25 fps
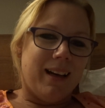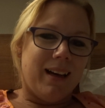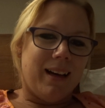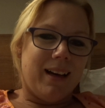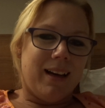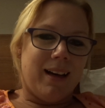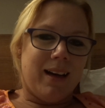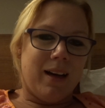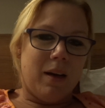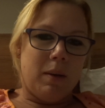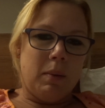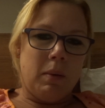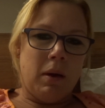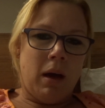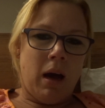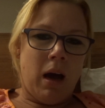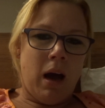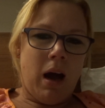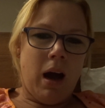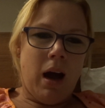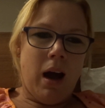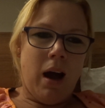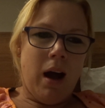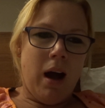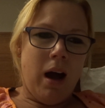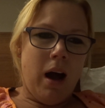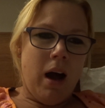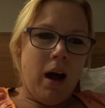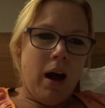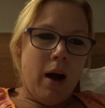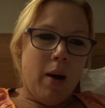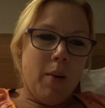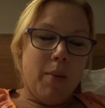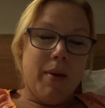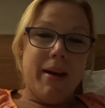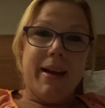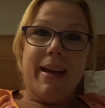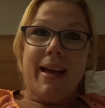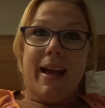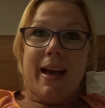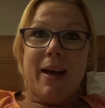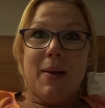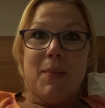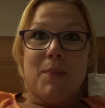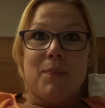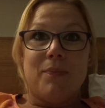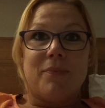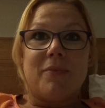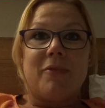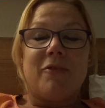now. Um, yeah,
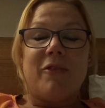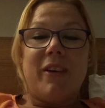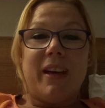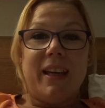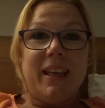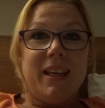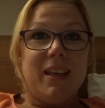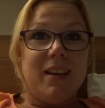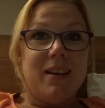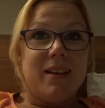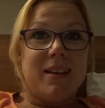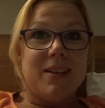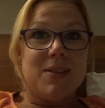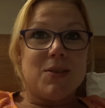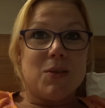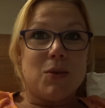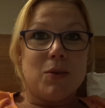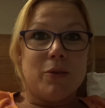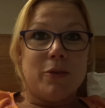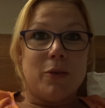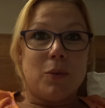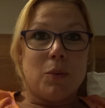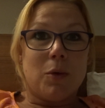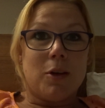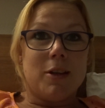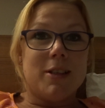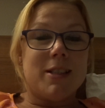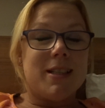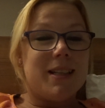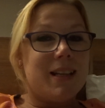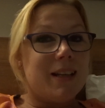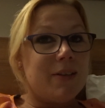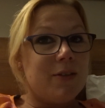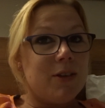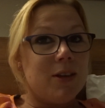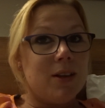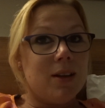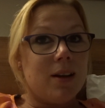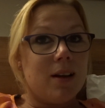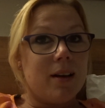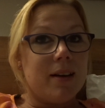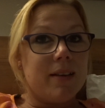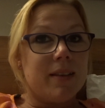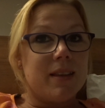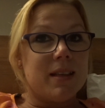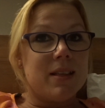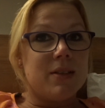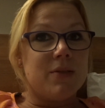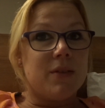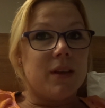thank you guys all for watching. If you
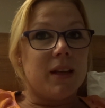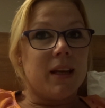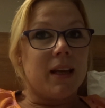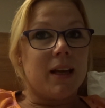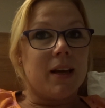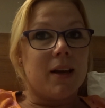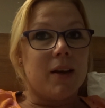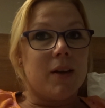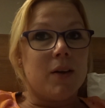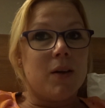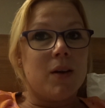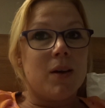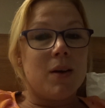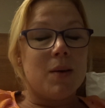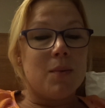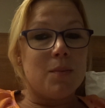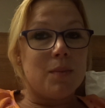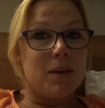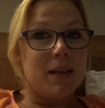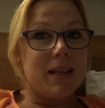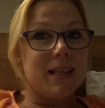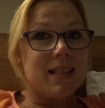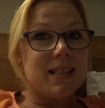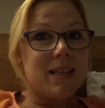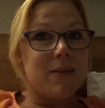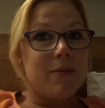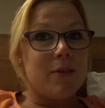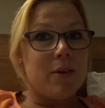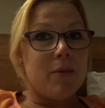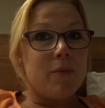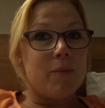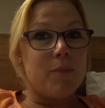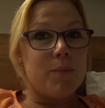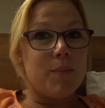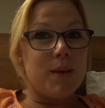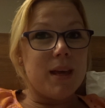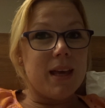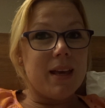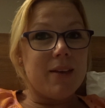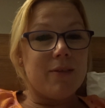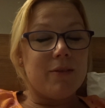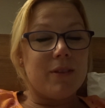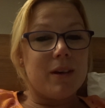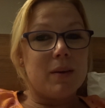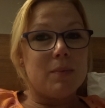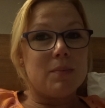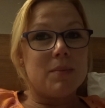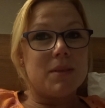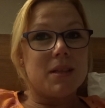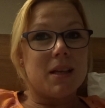liked this video, please give it a big
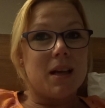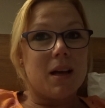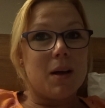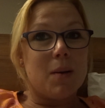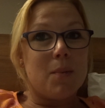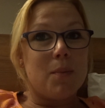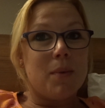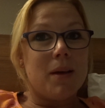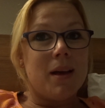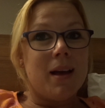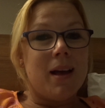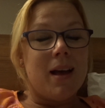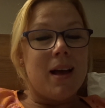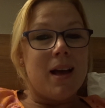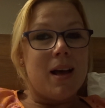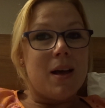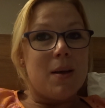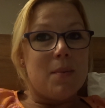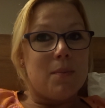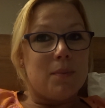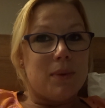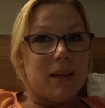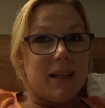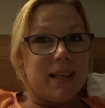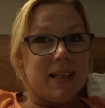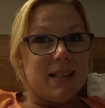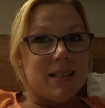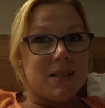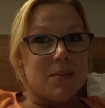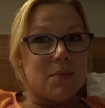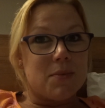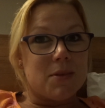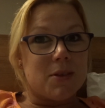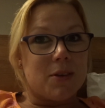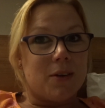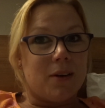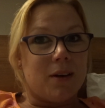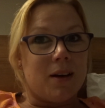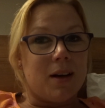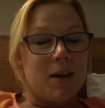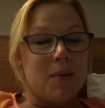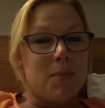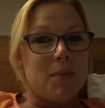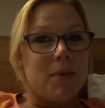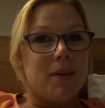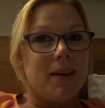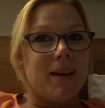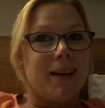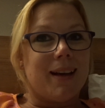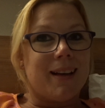thumbs up. Please subscribe,
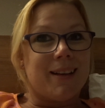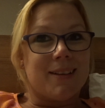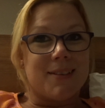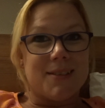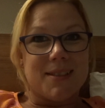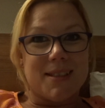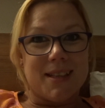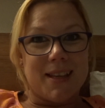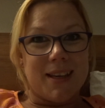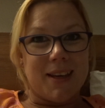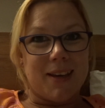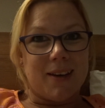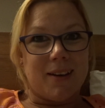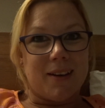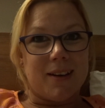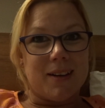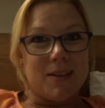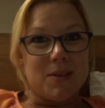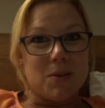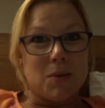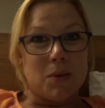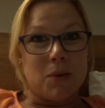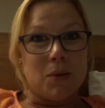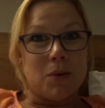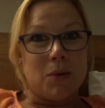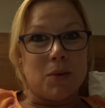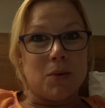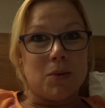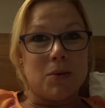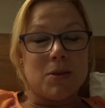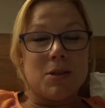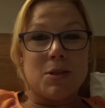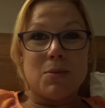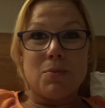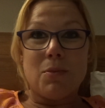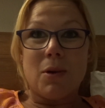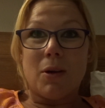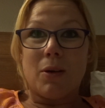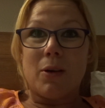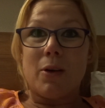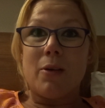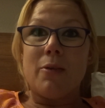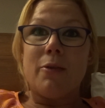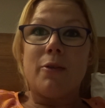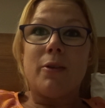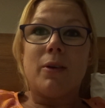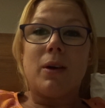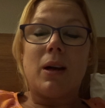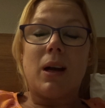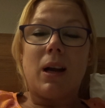and I'll see you guys all tomorrow
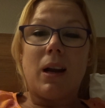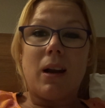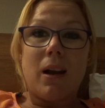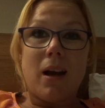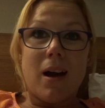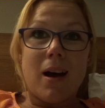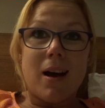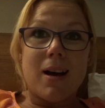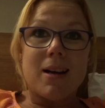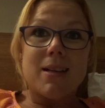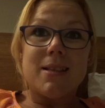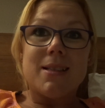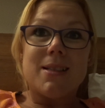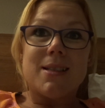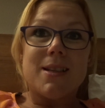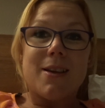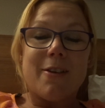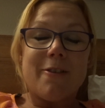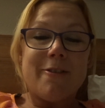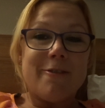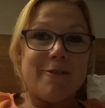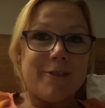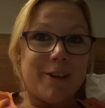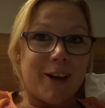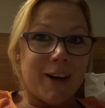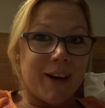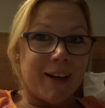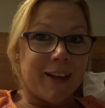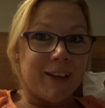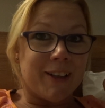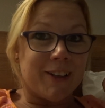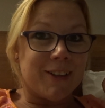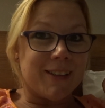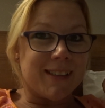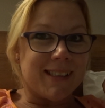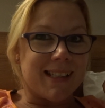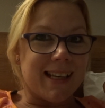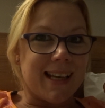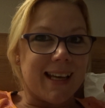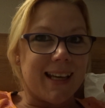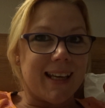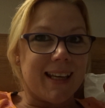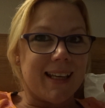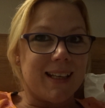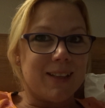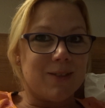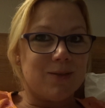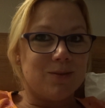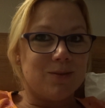for our last final day.